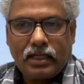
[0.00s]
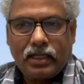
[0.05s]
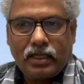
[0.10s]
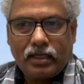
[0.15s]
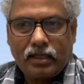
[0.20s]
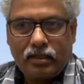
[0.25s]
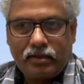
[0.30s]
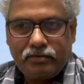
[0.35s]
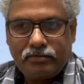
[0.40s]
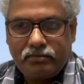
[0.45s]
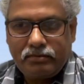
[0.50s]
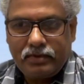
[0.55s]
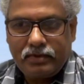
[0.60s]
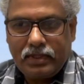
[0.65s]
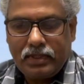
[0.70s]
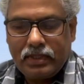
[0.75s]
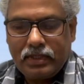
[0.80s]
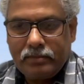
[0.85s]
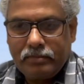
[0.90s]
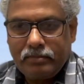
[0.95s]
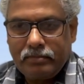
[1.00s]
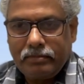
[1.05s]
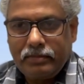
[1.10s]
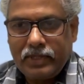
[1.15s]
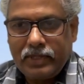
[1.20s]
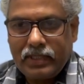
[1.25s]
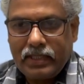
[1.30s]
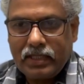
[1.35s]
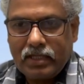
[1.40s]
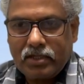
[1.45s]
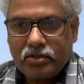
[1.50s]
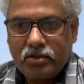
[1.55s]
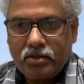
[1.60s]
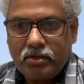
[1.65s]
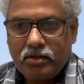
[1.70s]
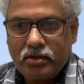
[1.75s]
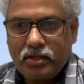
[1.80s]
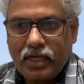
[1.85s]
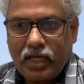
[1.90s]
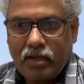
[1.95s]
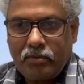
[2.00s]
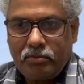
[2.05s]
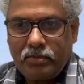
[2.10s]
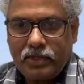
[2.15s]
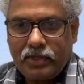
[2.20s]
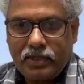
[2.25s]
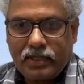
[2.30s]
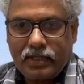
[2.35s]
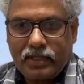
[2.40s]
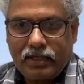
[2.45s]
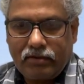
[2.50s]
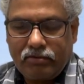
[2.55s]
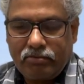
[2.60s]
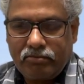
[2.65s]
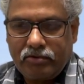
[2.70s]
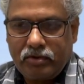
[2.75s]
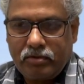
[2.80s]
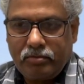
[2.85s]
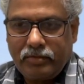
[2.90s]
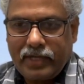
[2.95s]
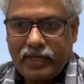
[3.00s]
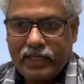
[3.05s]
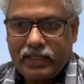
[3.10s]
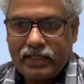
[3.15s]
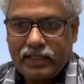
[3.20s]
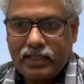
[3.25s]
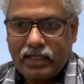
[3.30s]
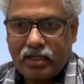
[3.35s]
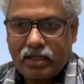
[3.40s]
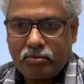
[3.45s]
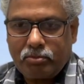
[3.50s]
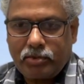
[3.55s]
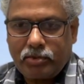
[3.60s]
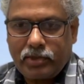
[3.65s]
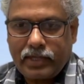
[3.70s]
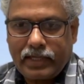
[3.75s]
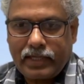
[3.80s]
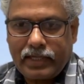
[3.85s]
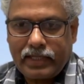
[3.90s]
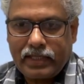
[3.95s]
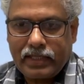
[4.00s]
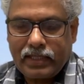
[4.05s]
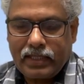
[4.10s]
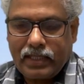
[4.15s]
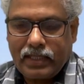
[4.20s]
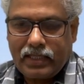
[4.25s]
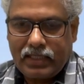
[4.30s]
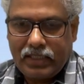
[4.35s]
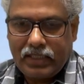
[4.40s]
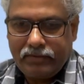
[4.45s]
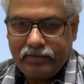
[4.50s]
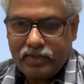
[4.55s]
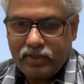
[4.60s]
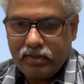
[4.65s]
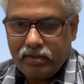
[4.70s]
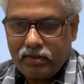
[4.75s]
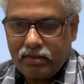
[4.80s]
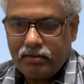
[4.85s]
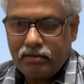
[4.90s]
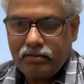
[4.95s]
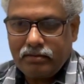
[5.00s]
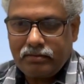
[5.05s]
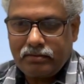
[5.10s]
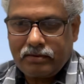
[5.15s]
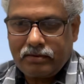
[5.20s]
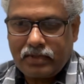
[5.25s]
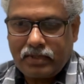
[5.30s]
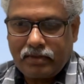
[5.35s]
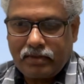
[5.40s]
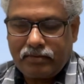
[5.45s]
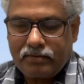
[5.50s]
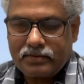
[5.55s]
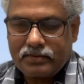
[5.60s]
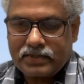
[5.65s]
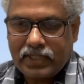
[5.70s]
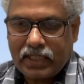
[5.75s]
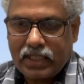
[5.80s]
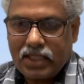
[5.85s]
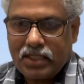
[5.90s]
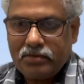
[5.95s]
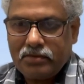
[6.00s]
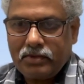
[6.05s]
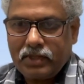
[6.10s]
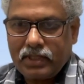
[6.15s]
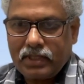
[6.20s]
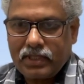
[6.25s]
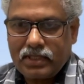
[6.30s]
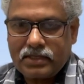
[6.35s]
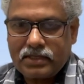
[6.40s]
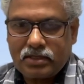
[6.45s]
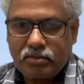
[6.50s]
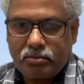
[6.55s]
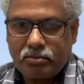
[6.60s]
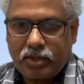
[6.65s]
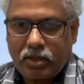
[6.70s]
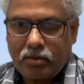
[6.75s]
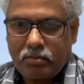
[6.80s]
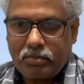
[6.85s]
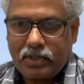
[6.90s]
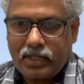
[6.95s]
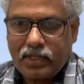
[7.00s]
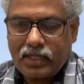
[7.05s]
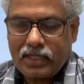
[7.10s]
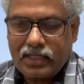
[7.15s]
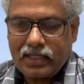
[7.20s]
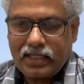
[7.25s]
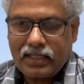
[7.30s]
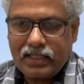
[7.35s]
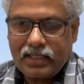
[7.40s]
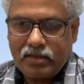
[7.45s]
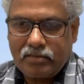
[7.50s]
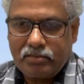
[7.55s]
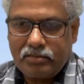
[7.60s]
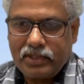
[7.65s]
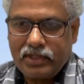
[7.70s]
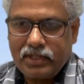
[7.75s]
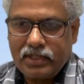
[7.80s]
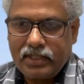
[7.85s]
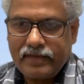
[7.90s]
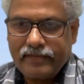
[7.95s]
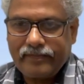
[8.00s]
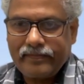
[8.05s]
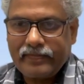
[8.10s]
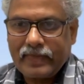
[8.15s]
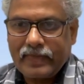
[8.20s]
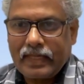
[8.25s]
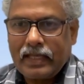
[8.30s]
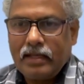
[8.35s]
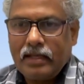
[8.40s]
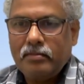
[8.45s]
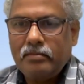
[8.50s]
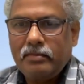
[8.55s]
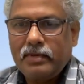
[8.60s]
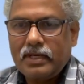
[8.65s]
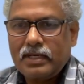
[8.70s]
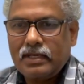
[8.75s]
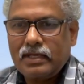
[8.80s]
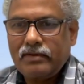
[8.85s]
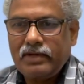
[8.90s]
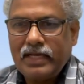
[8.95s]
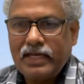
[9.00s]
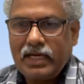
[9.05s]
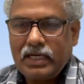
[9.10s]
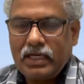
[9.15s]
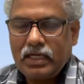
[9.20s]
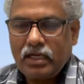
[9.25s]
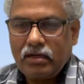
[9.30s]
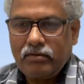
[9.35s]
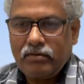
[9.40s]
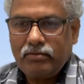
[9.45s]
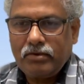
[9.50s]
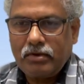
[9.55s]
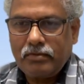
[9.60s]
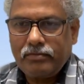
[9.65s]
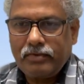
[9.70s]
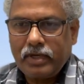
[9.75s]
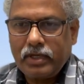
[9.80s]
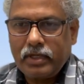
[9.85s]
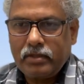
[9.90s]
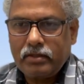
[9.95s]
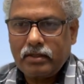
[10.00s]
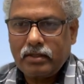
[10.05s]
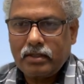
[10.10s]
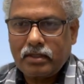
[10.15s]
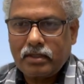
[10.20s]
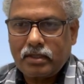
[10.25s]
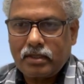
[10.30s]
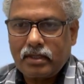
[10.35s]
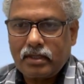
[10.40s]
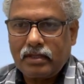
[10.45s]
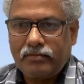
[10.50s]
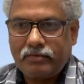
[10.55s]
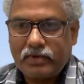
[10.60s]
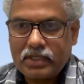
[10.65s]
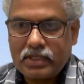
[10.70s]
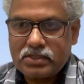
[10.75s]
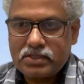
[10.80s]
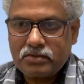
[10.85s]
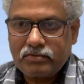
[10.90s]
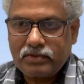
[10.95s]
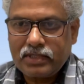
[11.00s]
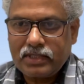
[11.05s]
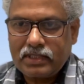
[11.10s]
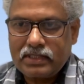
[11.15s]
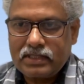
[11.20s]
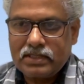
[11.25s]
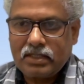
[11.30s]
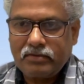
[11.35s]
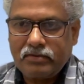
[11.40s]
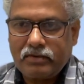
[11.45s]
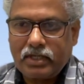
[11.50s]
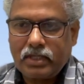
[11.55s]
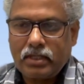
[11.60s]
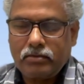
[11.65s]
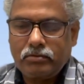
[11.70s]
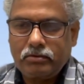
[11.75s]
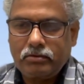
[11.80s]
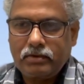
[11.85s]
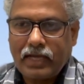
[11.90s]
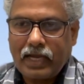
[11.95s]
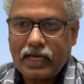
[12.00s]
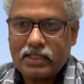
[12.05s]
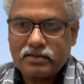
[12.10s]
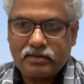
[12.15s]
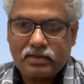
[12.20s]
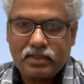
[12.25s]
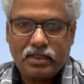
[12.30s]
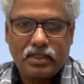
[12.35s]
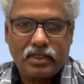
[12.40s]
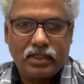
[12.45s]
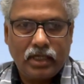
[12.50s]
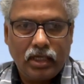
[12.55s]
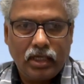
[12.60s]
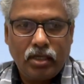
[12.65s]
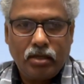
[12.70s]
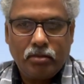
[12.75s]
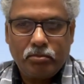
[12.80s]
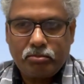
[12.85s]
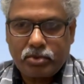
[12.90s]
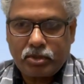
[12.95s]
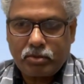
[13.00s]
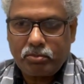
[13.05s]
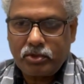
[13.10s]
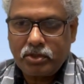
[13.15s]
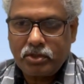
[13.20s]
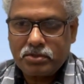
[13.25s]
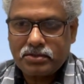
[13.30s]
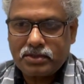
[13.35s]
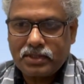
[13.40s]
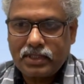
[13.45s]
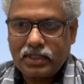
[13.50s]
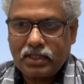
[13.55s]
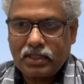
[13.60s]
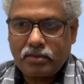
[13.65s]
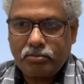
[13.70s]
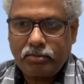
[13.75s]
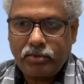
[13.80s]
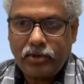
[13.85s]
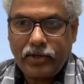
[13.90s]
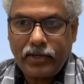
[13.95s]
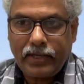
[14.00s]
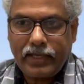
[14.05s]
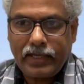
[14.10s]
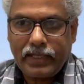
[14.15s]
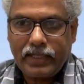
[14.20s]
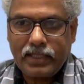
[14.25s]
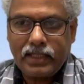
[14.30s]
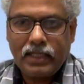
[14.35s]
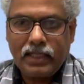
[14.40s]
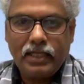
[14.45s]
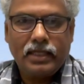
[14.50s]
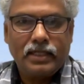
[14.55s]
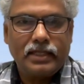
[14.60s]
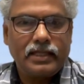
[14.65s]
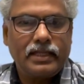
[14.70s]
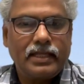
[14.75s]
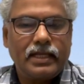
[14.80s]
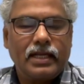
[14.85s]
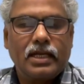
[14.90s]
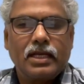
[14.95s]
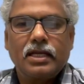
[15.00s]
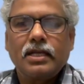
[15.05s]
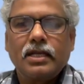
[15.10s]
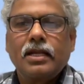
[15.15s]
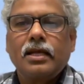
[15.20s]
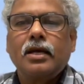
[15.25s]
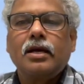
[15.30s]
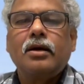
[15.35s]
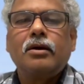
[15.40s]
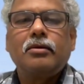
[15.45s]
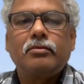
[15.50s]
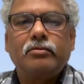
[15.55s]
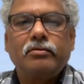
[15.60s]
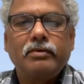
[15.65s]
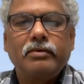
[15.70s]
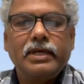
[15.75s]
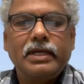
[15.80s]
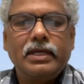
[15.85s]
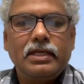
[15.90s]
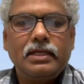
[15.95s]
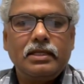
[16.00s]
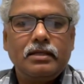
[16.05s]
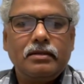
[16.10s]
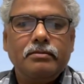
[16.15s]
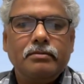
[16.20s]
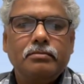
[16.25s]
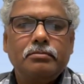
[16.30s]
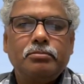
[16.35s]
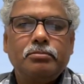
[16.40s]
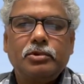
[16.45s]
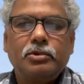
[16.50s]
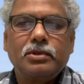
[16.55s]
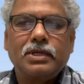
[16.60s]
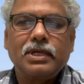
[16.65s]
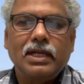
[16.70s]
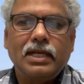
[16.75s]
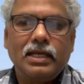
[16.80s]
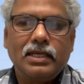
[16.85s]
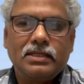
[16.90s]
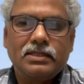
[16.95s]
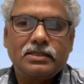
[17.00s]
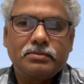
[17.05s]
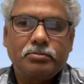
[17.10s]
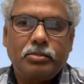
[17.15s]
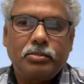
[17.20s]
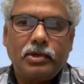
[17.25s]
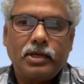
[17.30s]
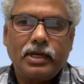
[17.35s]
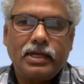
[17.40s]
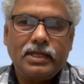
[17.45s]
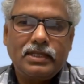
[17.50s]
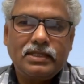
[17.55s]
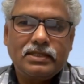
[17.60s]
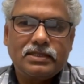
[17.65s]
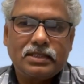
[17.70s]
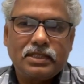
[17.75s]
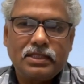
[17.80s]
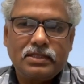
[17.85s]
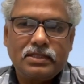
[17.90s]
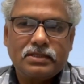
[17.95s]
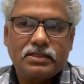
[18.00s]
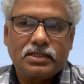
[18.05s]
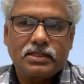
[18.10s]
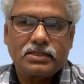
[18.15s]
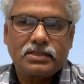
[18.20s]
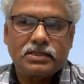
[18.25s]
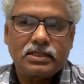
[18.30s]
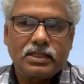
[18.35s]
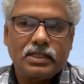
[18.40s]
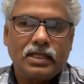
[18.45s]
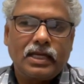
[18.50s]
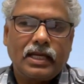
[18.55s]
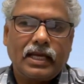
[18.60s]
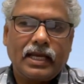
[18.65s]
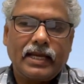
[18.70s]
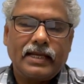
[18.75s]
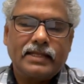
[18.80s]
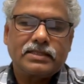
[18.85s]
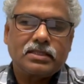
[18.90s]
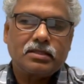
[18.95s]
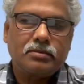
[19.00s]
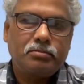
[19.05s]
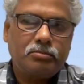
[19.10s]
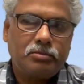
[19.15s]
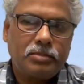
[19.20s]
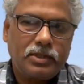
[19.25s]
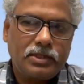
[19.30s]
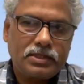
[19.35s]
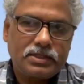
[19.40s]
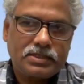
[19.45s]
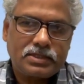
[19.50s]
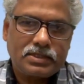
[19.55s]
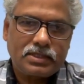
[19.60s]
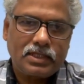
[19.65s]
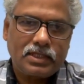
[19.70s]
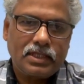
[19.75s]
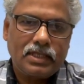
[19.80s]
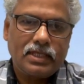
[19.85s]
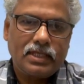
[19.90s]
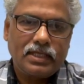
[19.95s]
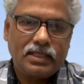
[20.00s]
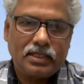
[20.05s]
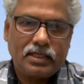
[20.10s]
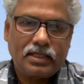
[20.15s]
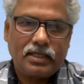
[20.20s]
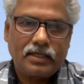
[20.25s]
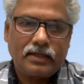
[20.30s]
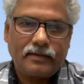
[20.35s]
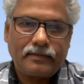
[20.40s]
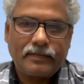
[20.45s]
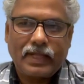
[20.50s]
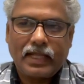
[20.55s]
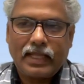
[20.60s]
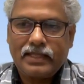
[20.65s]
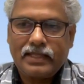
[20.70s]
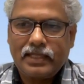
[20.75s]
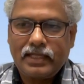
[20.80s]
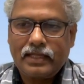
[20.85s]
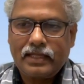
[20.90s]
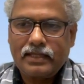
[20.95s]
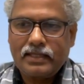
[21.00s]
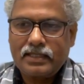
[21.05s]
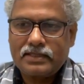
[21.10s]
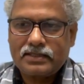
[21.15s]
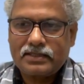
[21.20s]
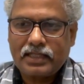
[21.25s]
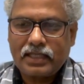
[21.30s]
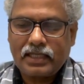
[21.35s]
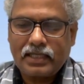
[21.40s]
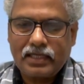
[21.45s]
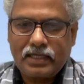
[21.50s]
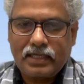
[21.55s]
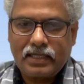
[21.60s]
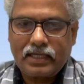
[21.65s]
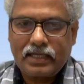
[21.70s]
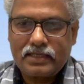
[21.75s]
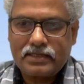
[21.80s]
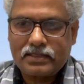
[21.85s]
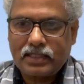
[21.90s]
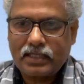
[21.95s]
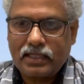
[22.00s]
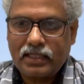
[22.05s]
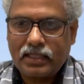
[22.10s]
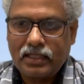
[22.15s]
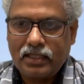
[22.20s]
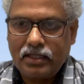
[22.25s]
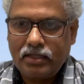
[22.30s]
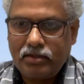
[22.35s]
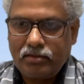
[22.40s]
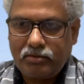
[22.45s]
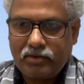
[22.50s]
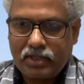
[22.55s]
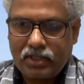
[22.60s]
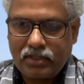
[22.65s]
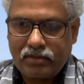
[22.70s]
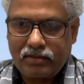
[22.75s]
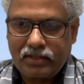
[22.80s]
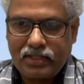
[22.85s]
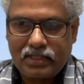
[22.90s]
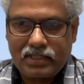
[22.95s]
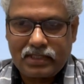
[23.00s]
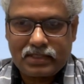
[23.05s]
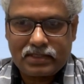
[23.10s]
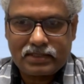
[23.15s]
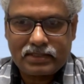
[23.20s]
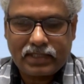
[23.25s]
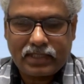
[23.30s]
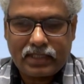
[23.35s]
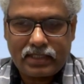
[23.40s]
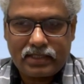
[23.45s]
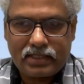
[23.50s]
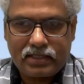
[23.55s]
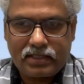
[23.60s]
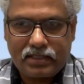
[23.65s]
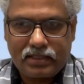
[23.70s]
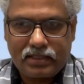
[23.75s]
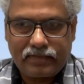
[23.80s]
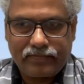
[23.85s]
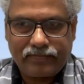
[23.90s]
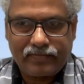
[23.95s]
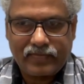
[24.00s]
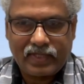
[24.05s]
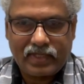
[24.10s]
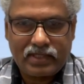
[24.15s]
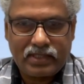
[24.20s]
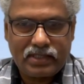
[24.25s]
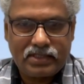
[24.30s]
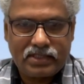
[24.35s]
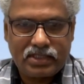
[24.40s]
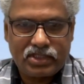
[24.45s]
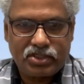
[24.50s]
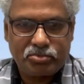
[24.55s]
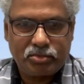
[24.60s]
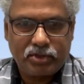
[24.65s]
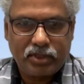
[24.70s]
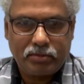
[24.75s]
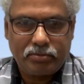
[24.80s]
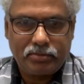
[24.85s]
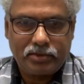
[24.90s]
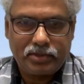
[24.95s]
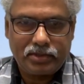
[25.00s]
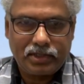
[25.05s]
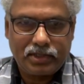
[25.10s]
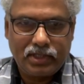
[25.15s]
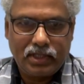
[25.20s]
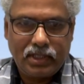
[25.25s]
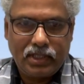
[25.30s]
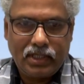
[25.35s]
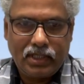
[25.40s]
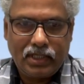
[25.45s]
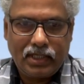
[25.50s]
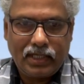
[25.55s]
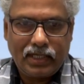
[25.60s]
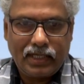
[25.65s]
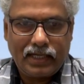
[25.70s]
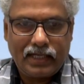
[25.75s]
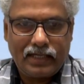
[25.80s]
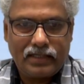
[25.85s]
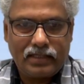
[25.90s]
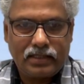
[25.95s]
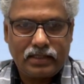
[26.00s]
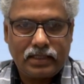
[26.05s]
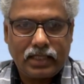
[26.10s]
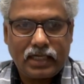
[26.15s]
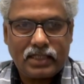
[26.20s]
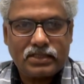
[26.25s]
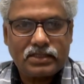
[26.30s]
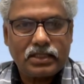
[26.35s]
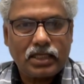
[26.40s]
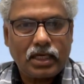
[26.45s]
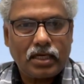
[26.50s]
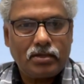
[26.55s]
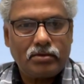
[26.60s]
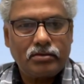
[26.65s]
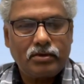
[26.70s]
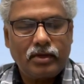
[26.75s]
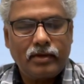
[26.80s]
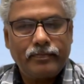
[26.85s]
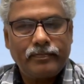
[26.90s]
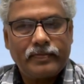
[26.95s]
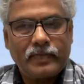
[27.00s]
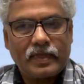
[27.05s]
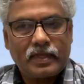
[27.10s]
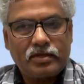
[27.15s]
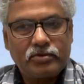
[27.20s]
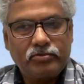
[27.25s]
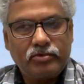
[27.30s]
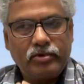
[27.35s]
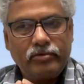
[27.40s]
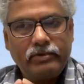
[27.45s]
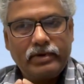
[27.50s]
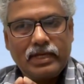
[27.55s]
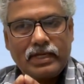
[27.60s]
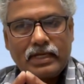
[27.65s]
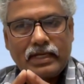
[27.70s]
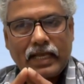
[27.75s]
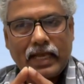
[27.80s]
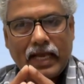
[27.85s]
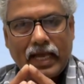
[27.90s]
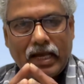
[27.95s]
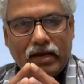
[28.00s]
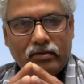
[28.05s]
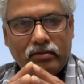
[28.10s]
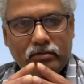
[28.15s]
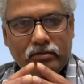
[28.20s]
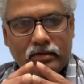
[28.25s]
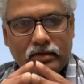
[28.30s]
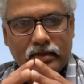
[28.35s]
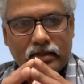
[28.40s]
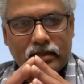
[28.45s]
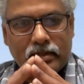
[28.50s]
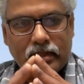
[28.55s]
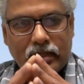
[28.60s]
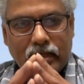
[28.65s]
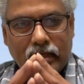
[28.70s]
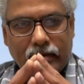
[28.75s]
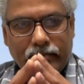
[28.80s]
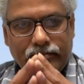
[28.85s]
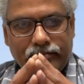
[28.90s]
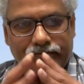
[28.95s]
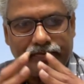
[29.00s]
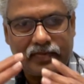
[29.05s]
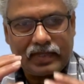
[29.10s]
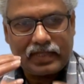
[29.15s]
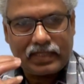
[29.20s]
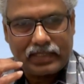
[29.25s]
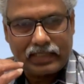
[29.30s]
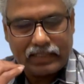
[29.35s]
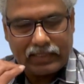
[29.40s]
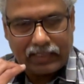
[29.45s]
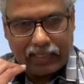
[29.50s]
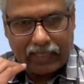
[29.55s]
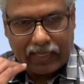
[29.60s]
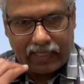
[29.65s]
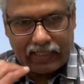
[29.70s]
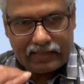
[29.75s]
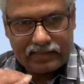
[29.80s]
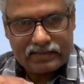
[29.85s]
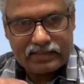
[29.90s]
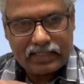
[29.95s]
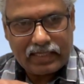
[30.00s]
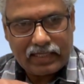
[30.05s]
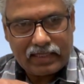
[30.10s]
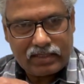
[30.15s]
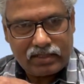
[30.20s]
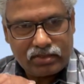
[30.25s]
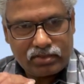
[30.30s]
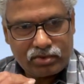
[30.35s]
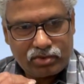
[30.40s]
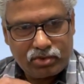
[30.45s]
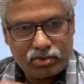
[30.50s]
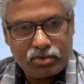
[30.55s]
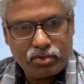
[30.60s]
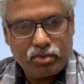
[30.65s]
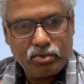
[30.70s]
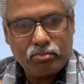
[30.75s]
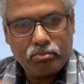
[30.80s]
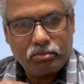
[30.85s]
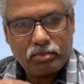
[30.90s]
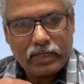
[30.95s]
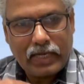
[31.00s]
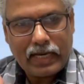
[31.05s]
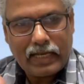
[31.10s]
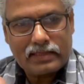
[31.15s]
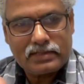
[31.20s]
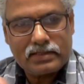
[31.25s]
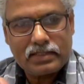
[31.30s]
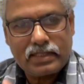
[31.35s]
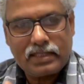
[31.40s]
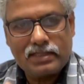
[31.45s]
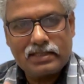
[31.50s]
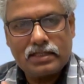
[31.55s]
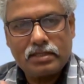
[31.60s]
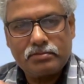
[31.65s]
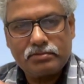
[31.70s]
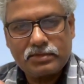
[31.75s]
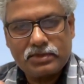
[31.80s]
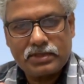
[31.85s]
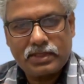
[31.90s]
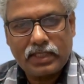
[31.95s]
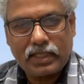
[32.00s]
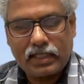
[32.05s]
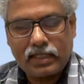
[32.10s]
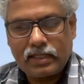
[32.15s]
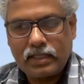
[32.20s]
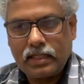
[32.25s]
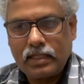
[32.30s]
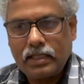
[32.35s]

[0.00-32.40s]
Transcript: if we build a core library, if we make it that point, even though the second one gets a popularity in the beginning, but later if we find out the first one is the one who actually proposed that point, then we put his research as the first and then the second as the whatever that is second research paper, and that's how we will have exact true plagiarism check